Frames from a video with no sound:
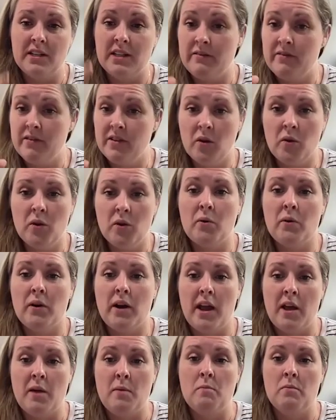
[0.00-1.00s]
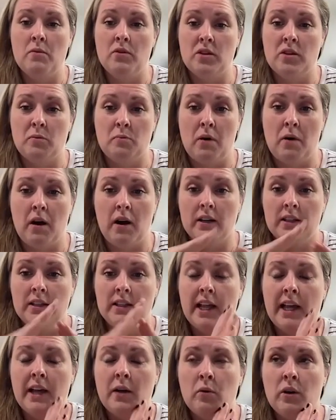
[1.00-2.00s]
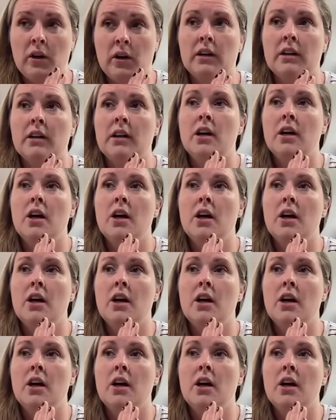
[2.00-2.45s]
even though they were 8 months apart, they were